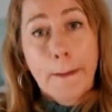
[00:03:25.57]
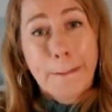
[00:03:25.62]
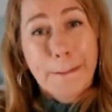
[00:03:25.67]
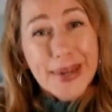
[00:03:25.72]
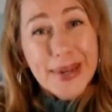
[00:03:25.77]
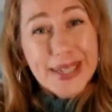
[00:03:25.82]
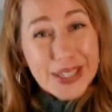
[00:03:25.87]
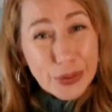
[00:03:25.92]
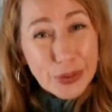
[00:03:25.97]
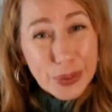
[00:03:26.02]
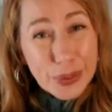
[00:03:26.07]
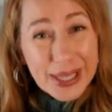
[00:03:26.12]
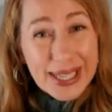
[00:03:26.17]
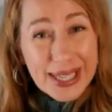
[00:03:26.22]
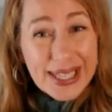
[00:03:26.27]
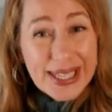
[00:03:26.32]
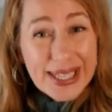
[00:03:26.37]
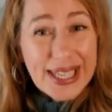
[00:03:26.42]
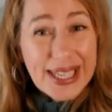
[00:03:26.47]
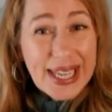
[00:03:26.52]
But to really
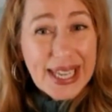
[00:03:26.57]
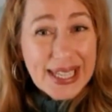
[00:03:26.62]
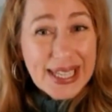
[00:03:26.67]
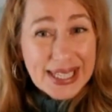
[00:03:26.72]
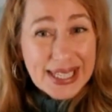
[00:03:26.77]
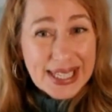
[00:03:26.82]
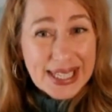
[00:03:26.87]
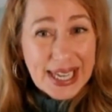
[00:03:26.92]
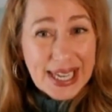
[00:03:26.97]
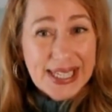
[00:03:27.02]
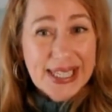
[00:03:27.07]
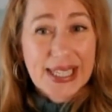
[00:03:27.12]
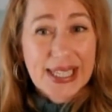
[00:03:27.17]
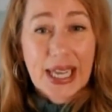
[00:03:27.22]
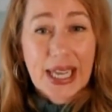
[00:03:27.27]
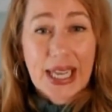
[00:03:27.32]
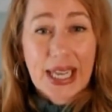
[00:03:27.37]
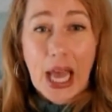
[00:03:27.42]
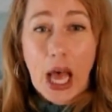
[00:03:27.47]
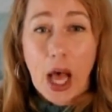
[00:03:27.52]
get the insights that
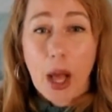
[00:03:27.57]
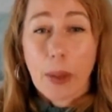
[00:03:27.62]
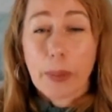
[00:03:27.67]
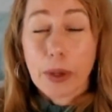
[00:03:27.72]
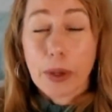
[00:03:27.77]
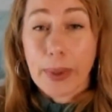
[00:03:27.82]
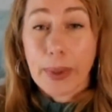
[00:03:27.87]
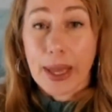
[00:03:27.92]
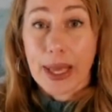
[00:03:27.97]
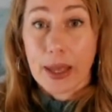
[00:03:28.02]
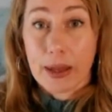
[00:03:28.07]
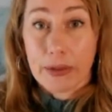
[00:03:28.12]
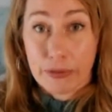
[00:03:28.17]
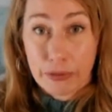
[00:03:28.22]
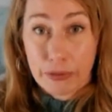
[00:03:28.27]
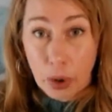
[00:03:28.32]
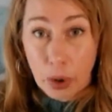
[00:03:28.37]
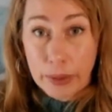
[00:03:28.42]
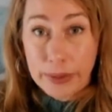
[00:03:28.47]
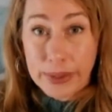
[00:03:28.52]
can help you make
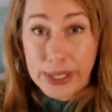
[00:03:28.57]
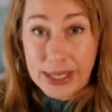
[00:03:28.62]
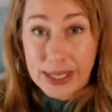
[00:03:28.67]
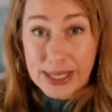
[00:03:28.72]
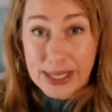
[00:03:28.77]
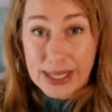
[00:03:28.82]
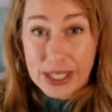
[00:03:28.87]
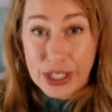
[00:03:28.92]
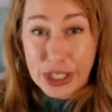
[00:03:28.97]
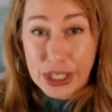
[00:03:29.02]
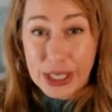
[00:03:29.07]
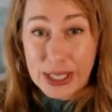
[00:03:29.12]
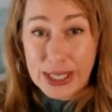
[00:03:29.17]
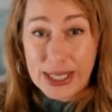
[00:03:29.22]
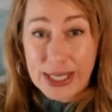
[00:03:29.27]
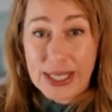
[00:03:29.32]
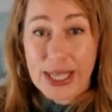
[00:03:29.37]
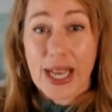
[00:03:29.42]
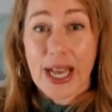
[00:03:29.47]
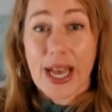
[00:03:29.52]
informed
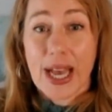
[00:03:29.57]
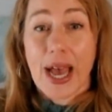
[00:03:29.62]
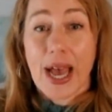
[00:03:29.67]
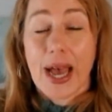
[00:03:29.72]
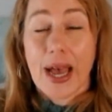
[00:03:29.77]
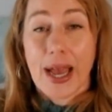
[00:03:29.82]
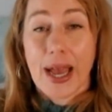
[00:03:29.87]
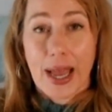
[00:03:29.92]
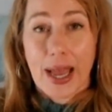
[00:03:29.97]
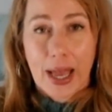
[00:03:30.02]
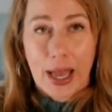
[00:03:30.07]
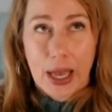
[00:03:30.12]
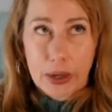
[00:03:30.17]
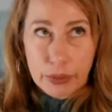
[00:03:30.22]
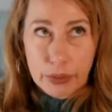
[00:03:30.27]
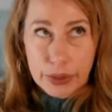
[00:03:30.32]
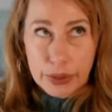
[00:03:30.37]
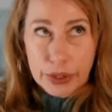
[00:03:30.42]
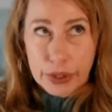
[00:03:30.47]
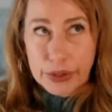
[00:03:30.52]
decisions and
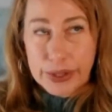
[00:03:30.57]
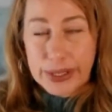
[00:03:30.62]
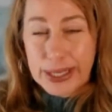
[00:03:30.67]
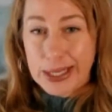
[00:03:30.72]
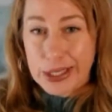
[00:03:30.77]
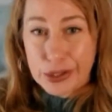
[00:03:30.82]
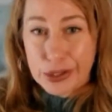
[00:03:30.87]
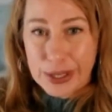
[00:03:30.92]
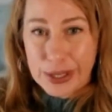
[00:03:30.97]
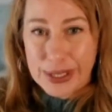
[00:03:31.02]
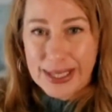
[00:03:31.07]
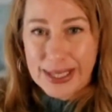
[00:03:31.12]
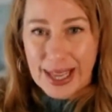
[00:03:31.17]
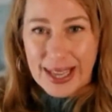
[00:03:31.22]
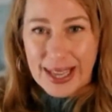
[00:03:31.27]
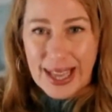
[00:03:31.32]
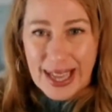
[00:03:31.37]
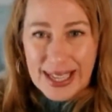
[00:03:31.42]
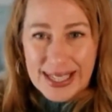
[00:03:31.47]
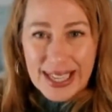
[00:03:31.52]
reduce that stressing and
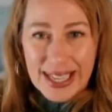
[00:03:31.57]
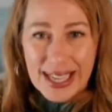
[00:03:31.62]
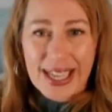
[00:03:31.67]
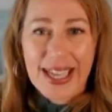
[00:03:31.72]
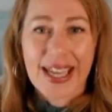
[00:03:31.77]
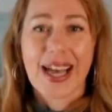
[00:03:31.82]
guessing,